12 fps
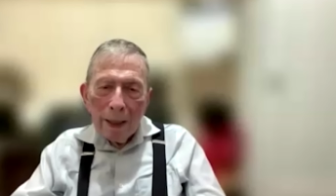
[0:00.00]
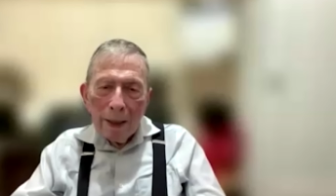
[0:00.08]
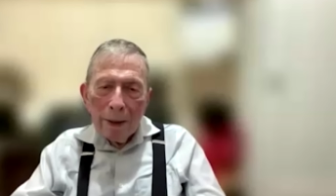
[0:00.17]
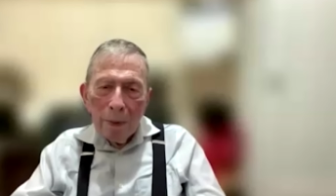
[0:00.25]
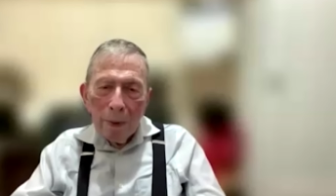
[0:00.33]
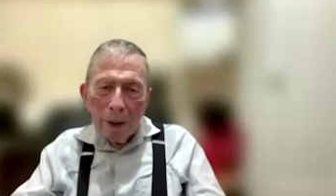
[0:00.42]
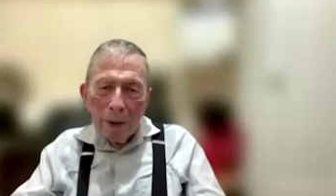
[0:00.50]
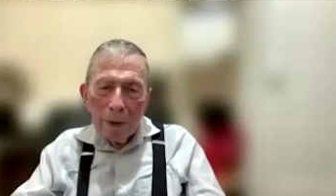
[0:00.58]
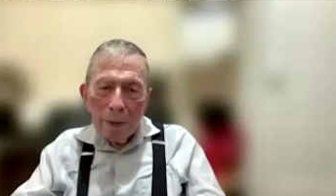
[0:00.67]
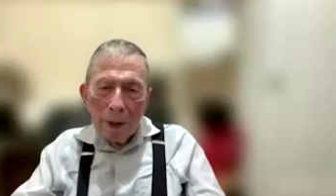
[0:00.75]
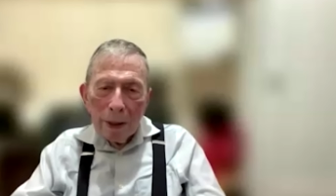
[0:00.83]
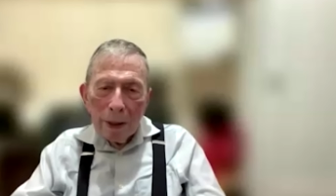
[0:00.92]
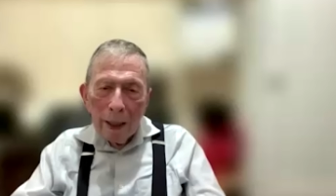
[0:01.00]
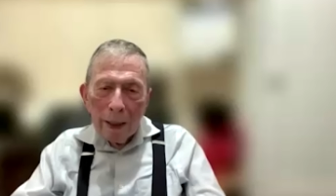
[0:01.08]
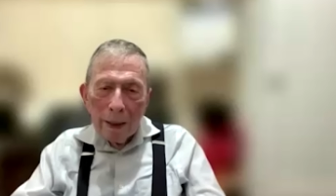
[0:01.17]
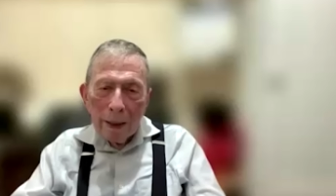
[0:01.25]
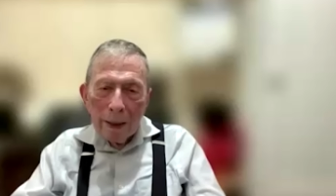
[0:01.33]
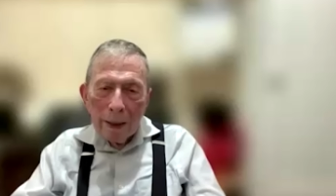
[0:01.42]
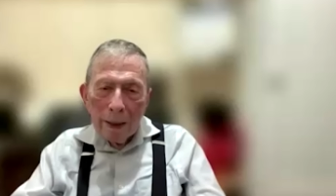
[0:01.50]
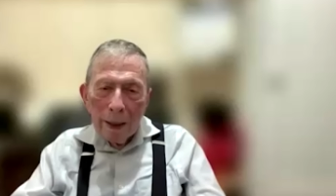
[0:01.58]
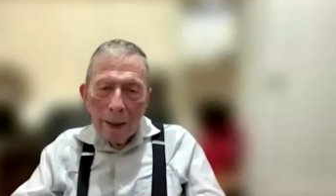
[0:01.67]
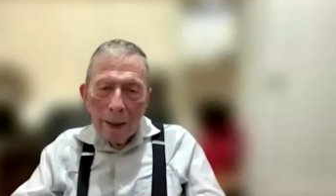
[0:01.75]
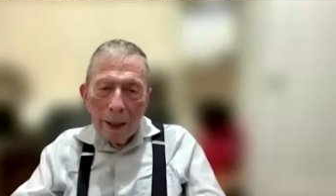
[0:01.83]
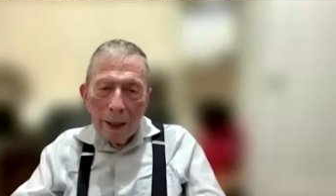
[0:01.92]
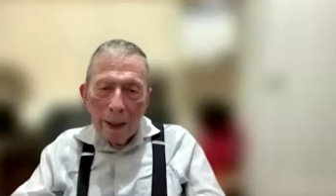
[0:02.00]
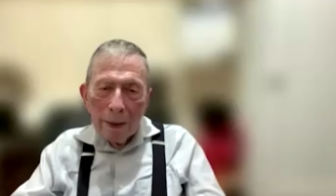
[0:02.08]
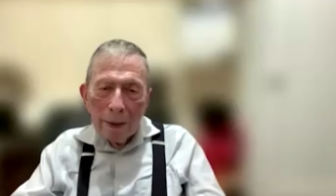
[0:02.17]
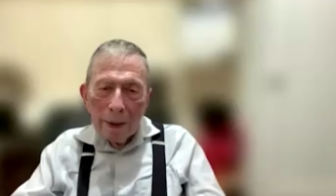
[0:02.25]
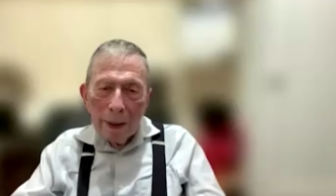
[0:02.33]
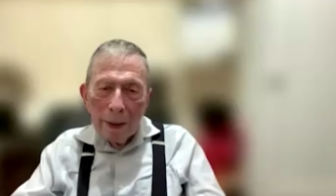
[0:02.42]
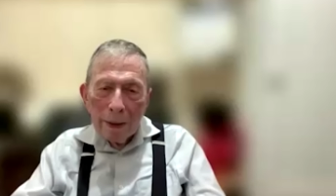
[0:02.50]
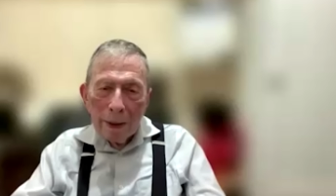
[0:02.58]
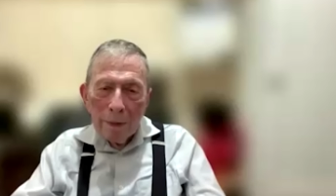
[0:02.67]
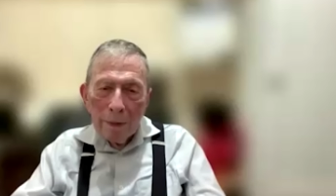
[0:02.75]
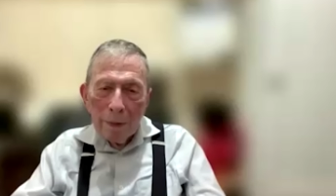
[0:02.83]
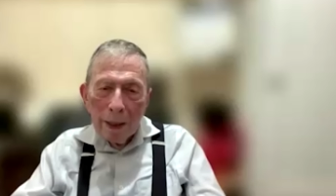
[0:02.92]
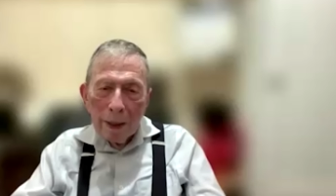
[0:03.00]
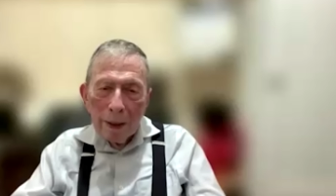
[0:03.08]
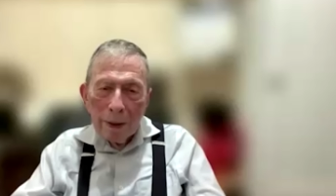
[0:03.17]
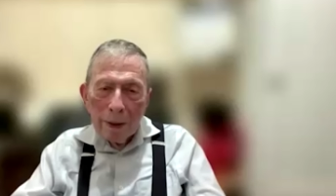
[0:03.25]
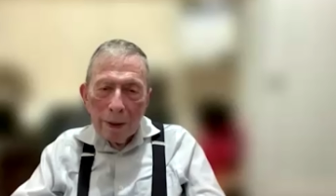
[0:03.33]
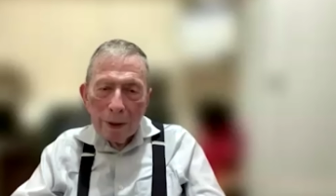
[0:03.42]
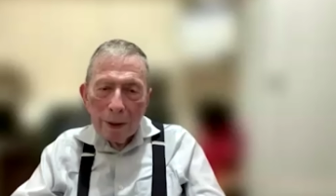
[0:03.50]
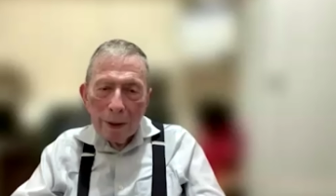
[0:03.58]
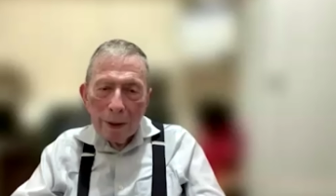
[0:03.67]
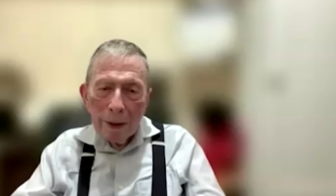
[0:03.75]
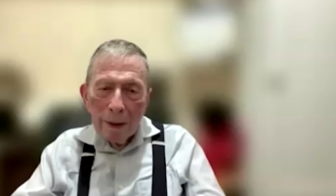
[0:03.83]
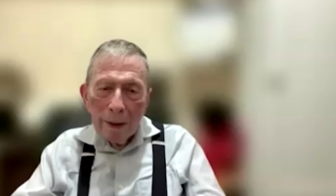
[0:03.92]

he did want to win like as everybody else did.